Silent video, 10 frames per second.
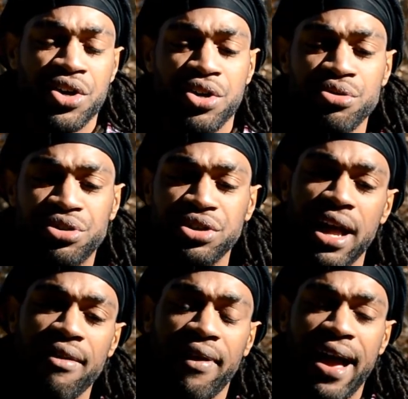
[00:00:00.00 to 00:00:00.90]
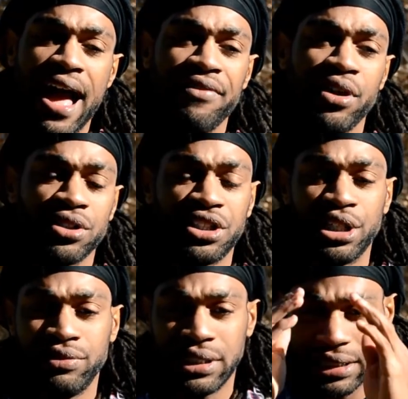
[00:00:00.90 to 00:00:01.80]
you should never have
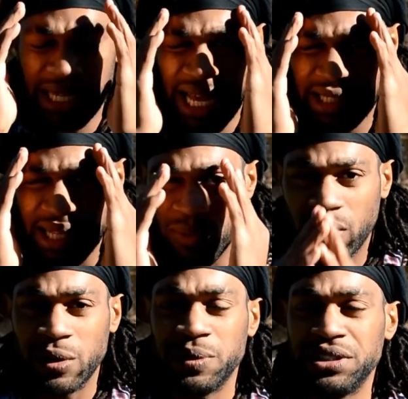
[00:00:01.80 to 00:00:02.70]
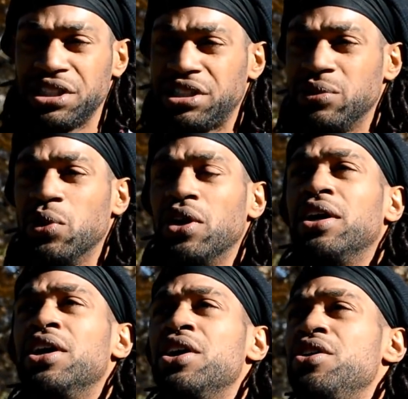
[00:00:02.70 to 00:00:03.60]
yourself just locked in one position where
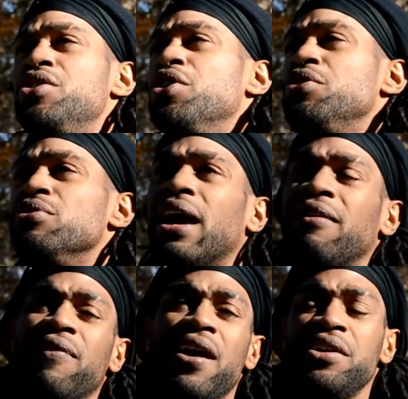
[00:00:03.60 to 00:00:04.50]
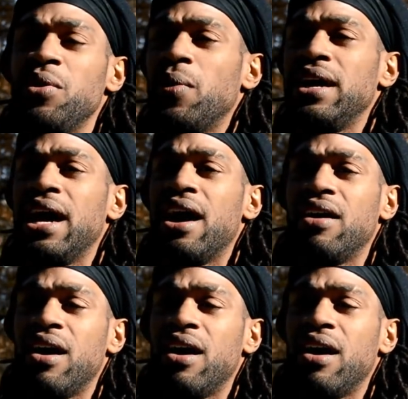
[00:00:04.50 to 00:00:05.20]
you know you can't find your way out.